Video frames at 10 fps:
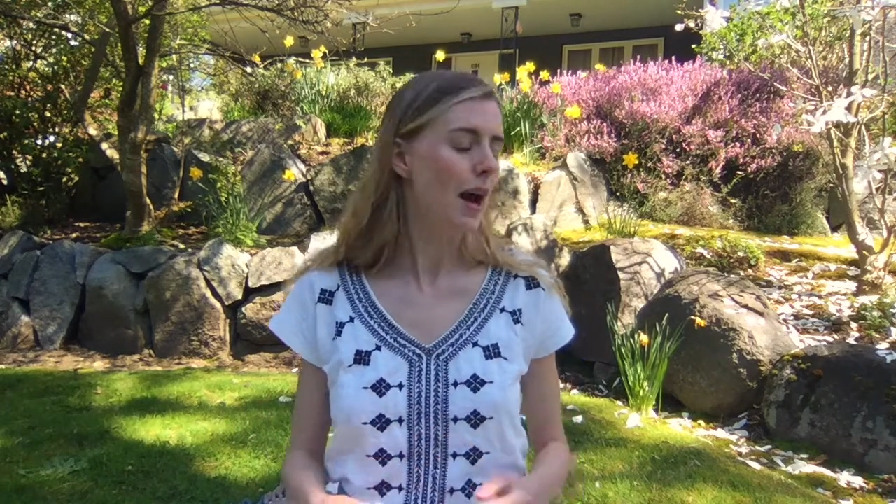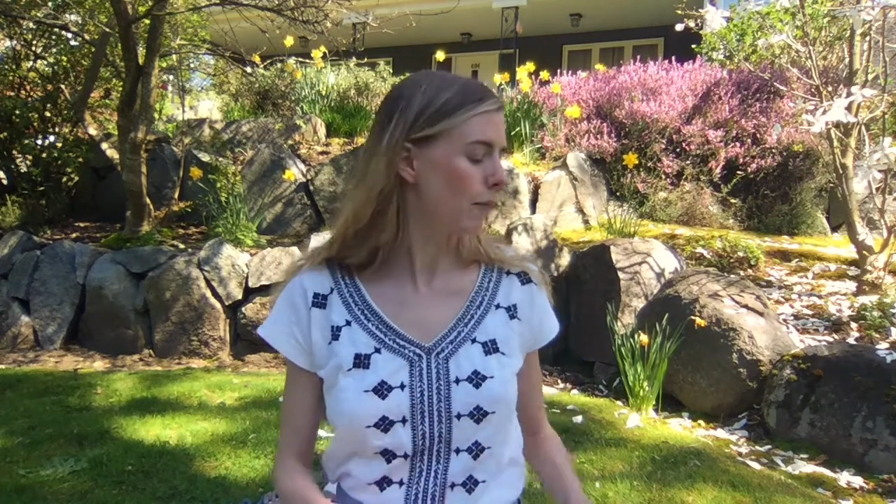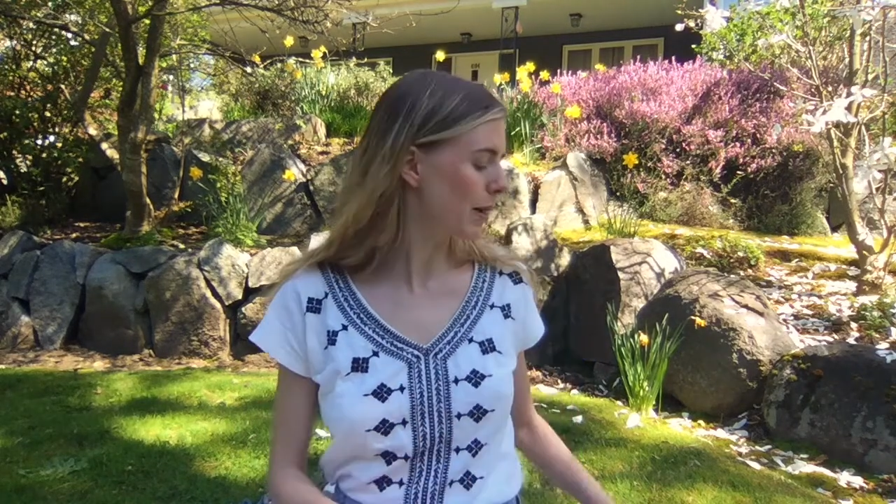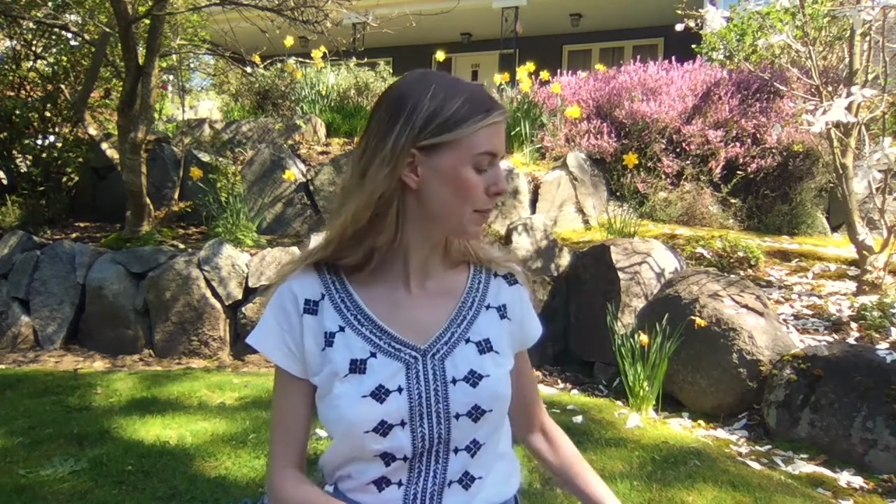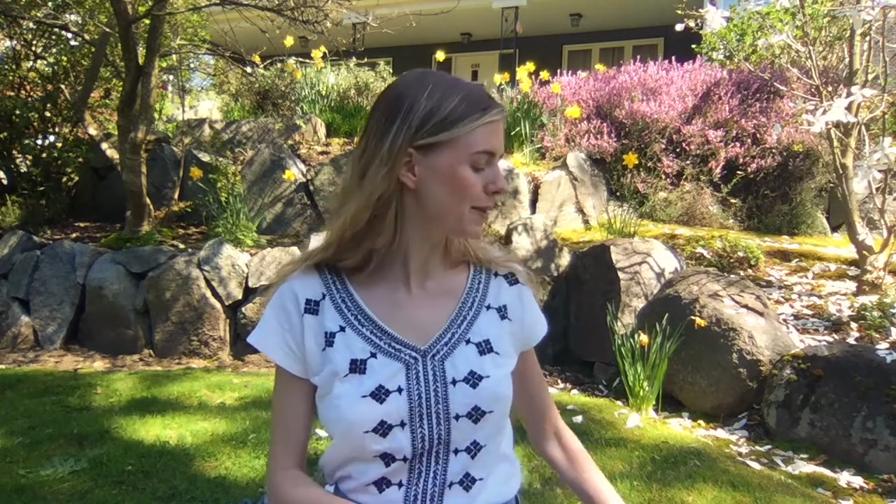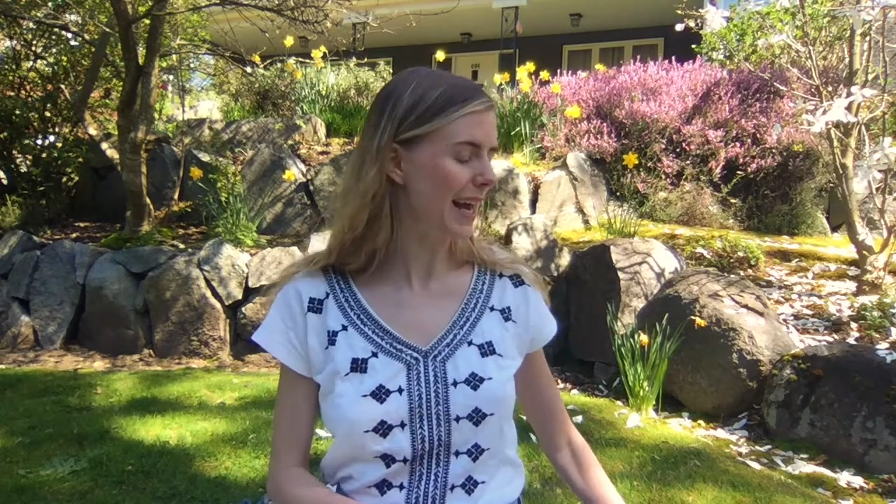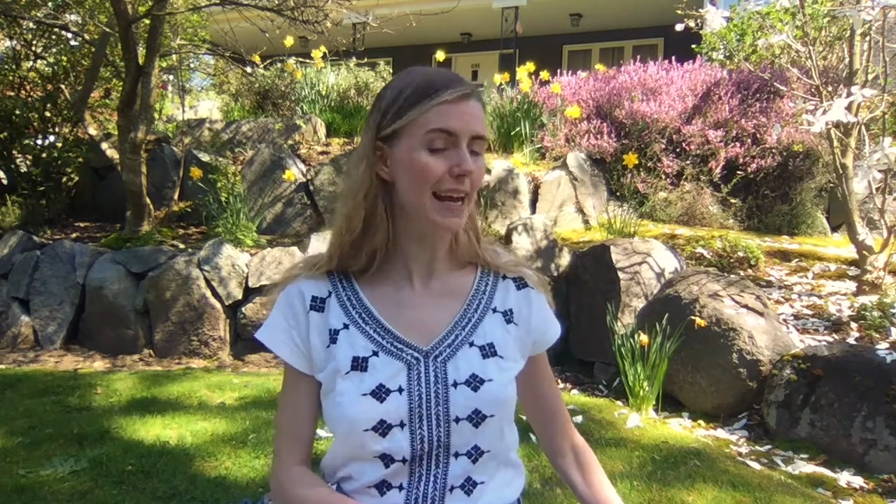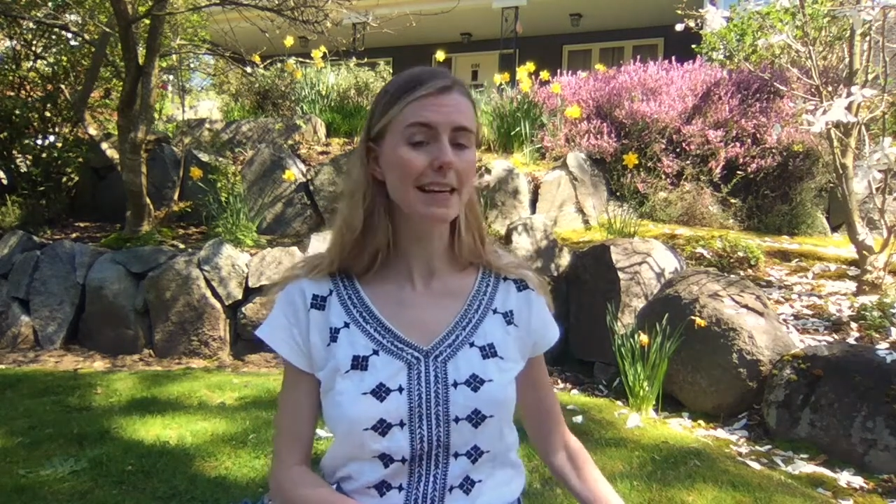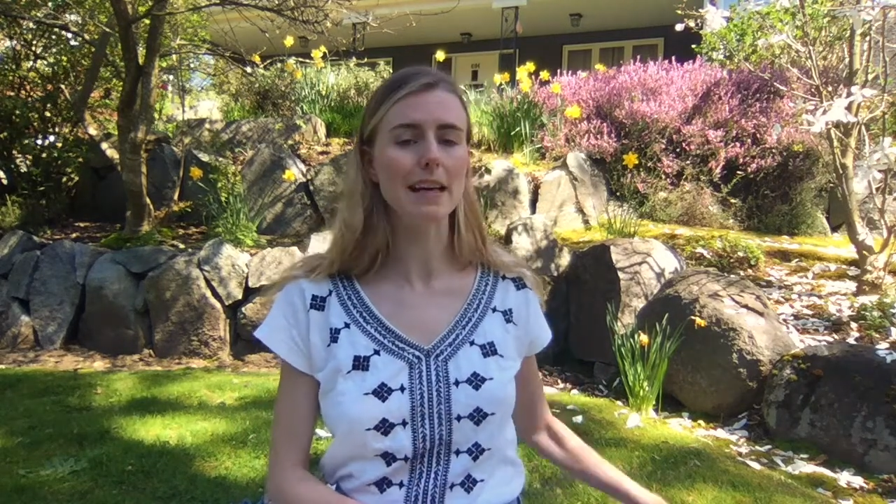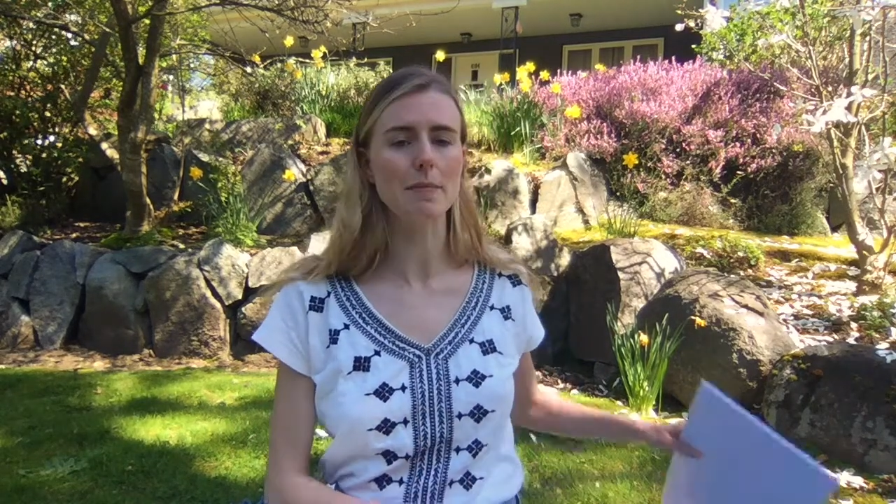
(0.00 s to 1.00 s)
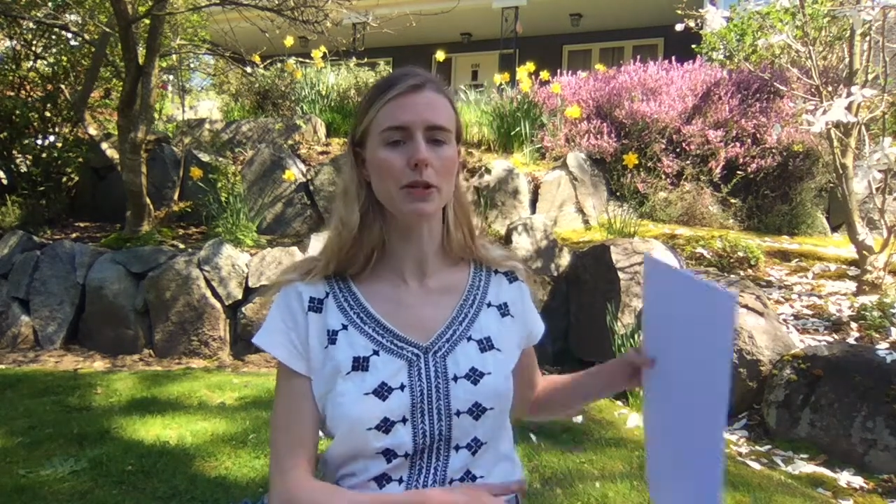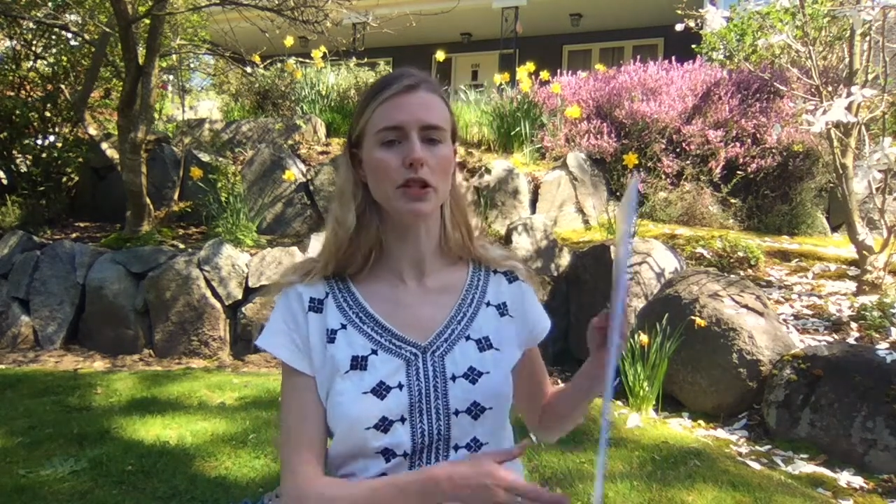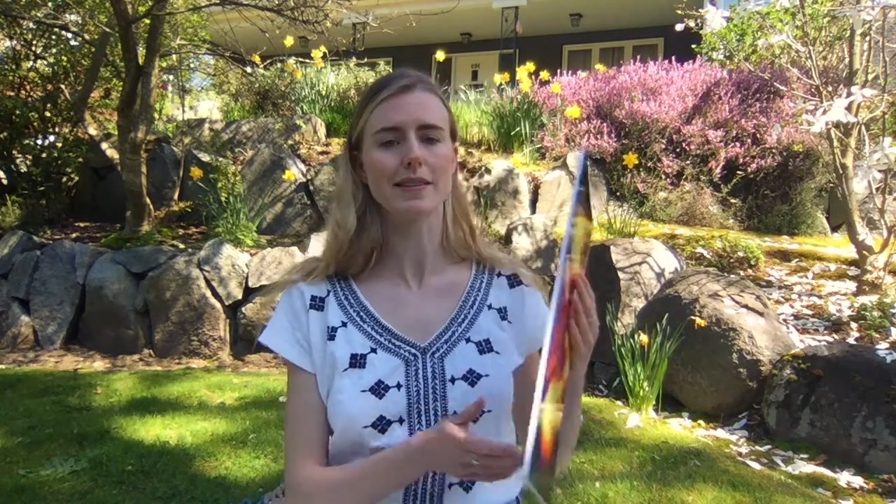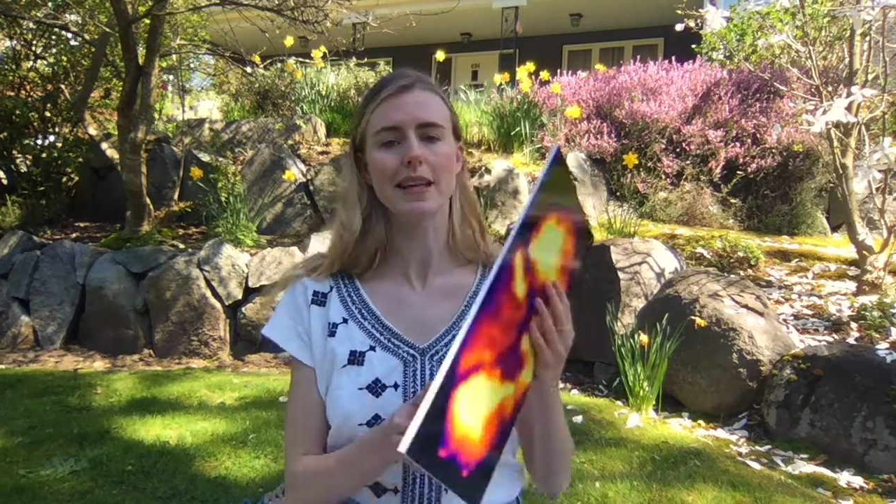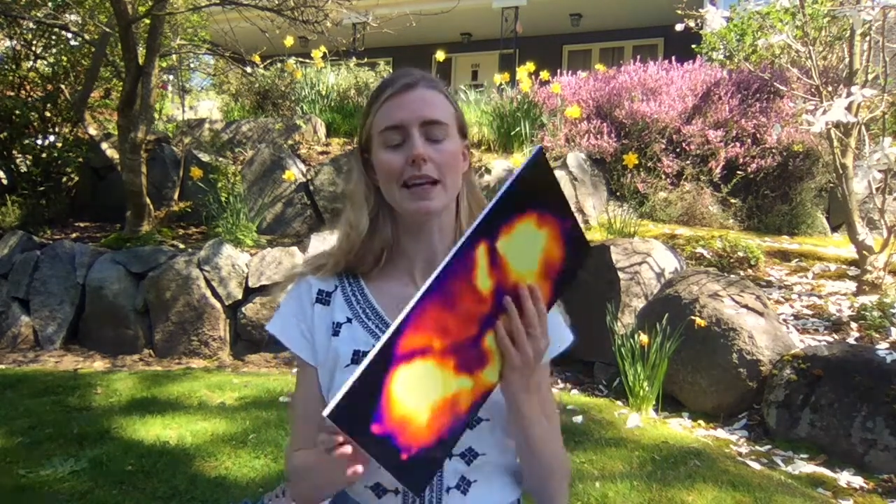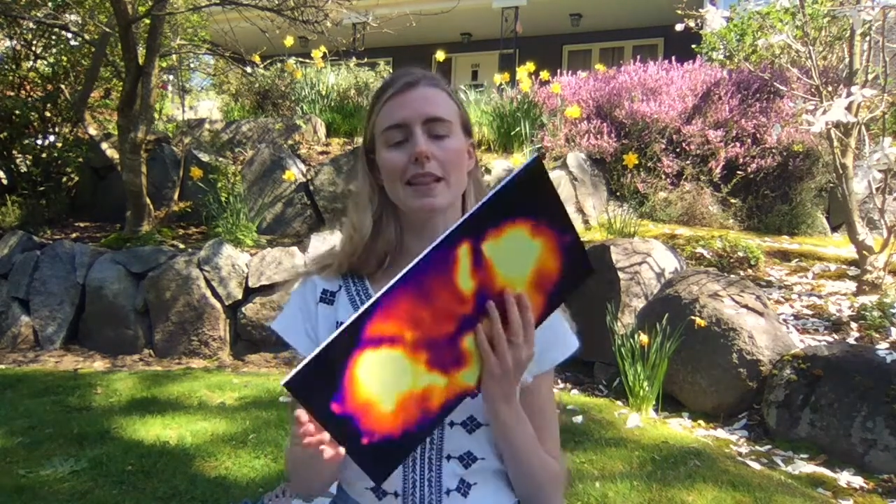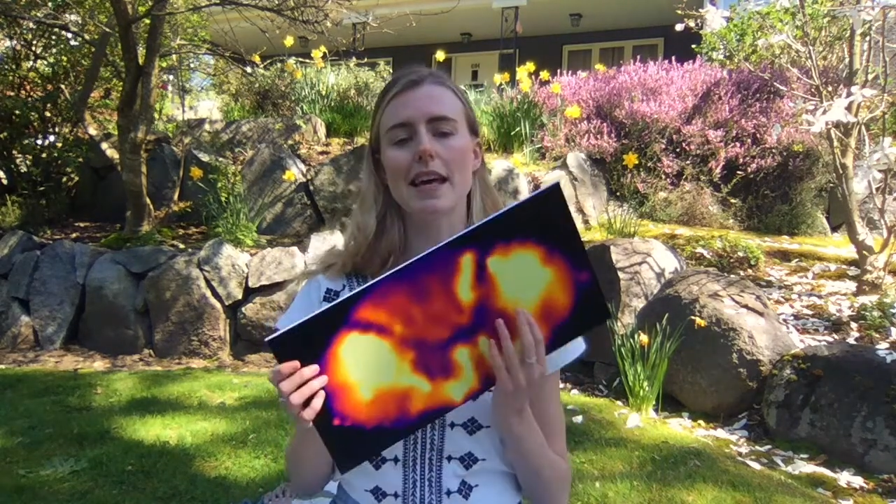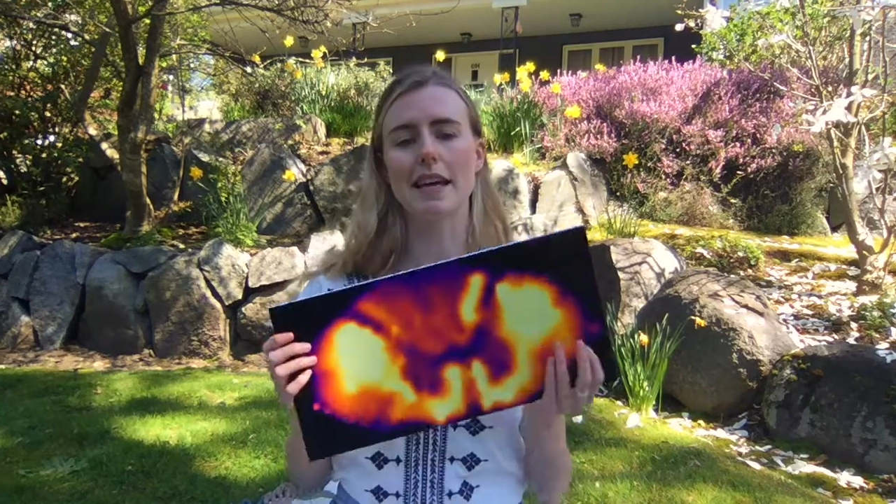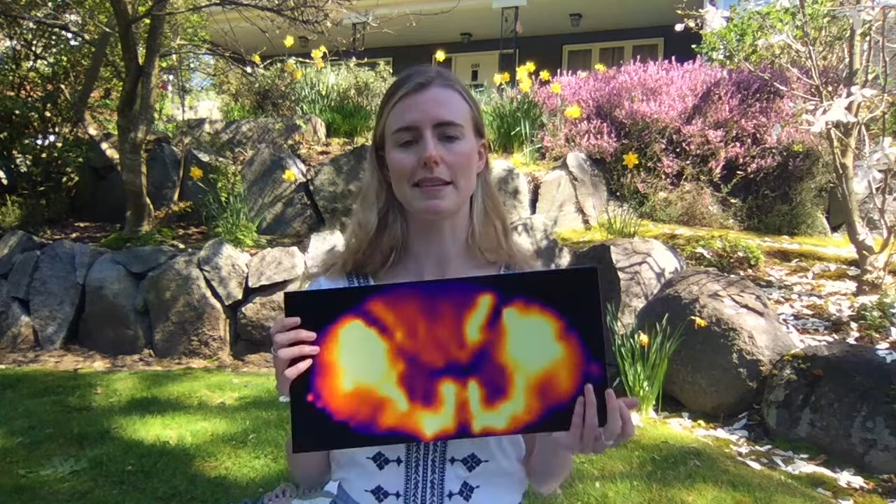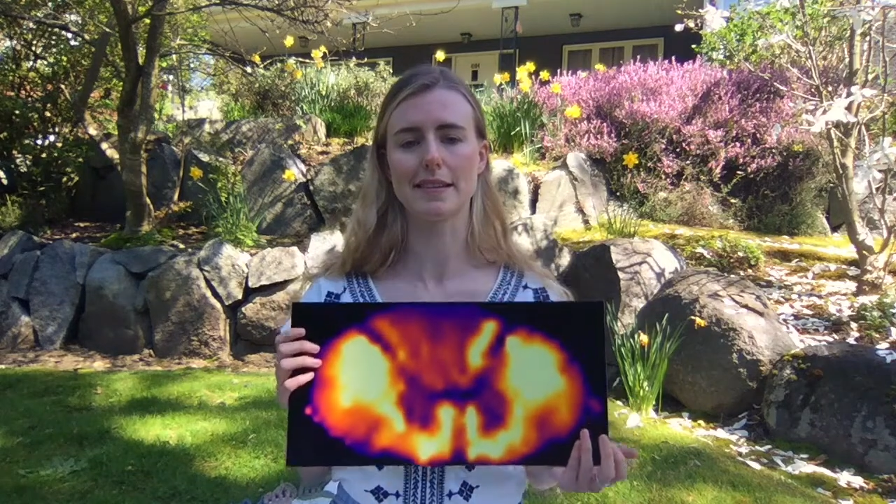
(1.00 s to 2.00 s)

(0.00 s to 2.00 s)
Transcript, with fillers: And we obtained images like this.